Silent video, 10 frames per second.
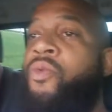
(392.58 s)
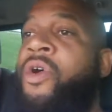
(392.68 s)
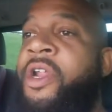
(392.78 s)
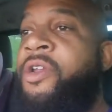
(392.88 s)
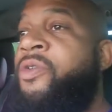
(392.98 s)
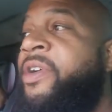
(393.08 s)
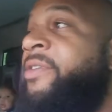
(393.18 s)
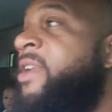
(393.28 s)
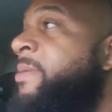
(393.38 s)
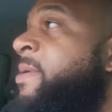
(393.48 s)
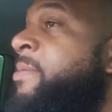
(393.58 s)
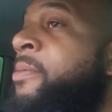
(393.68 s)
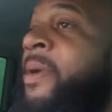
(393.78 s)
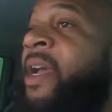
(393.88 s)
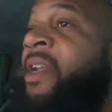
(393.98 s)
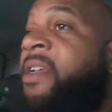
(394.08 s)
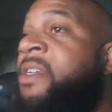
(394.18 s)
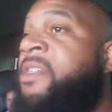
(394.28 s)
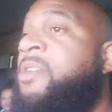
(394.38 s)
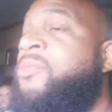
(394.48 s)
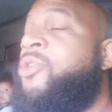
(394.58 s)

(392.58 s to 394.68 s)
What to do everyday people, man? It's your